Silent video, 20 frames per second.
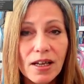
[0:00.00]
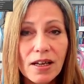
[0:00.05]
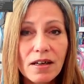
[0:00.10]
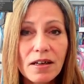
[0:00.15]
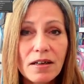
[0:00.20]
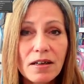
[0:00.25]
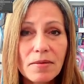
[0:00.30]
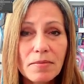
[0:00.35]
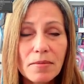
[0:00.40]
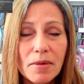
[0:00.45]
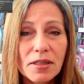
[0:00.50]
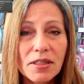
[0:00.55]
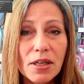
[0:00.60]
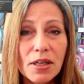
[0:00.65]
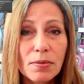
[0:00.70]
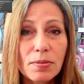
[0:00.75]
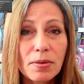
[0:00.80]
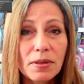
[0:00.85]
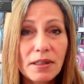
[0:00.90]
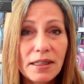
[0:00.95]

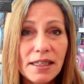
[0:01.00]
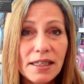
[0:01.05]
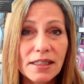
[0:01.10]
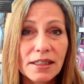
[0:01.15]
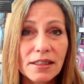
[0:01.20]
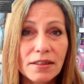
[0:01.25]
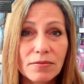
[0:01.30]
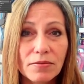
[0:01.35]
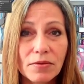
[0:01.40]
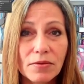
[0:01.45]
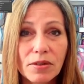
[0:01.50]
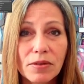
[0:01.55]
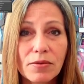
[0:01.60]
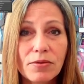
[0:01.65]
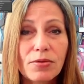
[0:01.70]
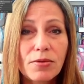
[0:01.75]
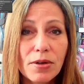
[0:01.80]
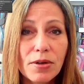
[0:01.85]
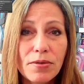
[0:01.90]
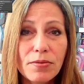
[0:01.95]
So please
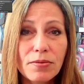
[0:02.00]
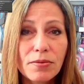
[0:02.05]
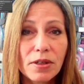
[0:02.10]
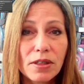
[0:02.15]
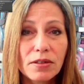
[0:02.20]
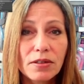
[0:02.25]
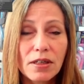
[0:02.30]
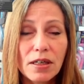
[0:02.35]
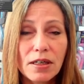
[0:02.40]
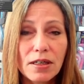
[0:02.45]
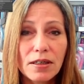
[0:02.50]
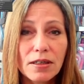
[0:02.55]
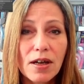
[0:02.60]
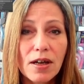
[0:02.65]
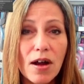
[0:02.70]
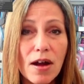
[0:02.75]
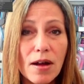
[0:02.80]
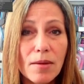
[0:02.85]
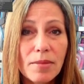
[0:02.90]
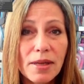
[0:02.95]
throw a
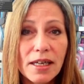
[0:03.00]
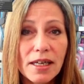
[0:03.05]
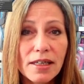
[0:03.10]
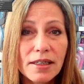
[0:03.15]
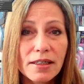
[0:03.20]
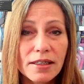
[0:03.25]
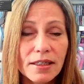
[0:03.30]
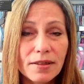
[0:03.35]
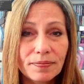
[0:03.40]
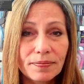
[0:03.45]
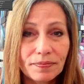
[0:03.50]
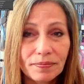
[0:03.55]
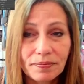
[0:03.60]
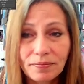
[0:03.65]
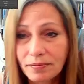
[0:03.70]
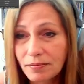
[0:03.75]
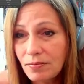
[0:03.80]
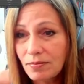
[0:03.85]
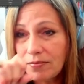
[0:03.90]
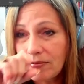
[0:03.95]
comment
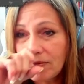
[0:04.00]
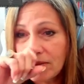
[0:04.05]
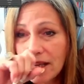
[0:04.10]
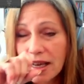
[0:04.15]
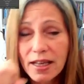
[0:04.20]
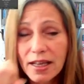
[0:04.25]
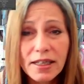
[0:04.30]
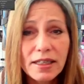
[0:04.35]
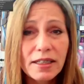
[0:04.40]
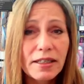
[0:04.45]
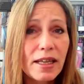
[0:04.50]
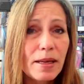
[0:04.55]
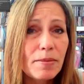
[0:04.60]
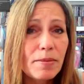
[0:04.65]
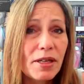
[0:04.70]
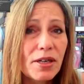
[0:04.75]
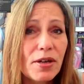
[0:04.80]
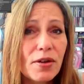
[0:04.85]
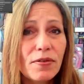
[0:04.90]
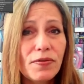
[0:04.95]
and
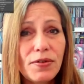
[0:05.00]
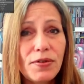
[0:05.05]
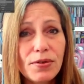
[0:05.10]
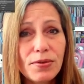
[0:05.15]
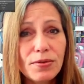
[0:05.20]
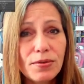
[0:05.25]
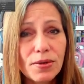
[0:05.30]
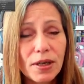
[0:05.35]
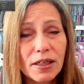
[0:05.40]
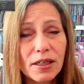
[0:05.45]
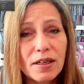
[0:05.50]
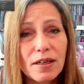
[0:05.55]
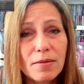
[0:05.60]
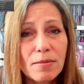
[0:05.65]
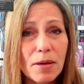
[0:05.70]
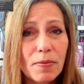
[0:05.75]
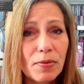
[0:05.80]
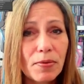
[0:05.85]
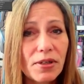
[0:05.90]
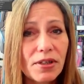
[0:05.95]
let me know if you
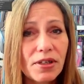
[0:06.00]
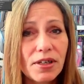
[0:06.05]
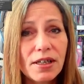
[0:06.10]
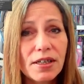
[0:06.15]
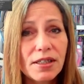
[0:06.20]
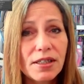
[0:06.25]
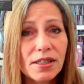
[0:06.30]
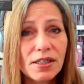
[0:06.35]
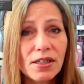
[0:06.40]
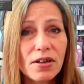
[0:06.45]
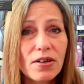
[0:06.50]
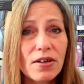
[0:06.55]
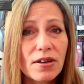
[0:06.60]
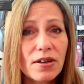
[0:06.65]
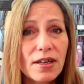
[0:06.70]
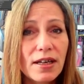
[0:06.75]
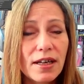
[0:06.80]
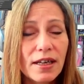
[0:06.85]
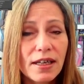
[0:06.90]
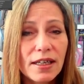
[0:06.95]
come up with a
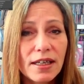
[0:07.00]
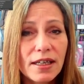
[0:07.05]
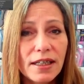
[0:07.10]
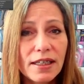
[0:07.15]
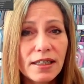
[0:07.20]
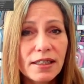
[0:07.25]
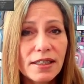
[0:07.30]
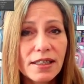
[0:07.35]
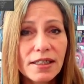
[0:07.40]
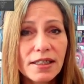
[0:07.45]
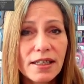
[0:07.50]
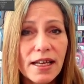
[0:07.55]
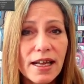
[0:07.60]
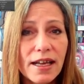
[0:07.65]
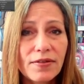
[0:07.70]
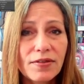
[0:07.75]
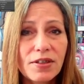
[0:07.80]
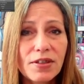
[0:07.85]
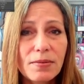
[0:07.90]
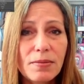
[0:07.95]
song. It doesn't
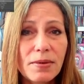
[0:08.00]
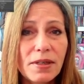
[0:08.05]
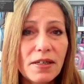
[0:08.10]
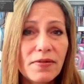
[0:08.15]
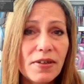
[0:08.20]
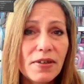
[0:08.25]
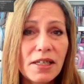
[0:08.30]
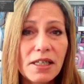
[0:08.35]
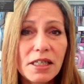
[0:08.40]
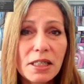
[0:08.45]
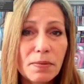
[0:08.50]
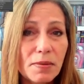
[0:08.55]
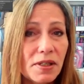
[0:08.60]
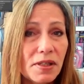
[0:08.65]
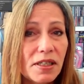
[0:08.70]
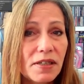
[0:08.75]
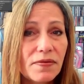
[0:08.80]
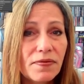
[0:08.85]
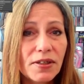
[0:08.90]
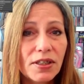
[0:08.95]
have to be of any
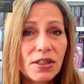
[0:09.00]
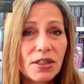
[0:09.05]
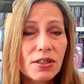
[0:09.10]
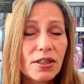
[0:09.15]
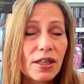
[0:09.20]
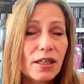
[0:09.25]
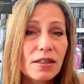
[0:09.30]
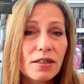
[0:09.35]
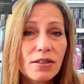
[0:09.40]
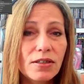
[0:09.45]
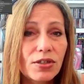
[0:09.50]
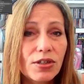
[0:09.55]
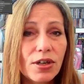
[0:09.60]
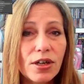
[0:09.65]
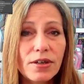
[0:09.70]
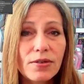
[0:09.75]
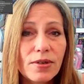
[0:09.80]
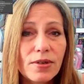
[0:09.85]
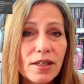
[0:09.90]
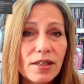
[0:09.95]
specific
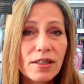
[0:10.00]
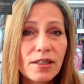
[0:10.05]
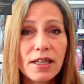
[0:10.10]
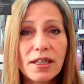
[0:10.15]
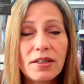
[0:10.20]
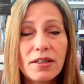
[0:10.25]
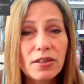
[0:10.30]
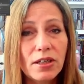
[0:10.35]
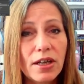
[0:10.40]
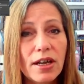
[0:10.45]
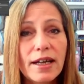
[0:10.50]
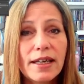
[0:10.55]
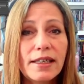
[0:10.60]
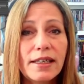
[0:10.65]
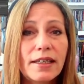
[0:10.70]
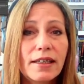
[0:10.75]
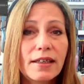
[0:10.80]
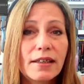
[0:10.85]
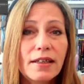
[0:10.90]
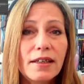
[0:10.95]
genre that you
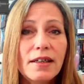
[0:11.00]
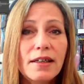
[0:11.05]
like.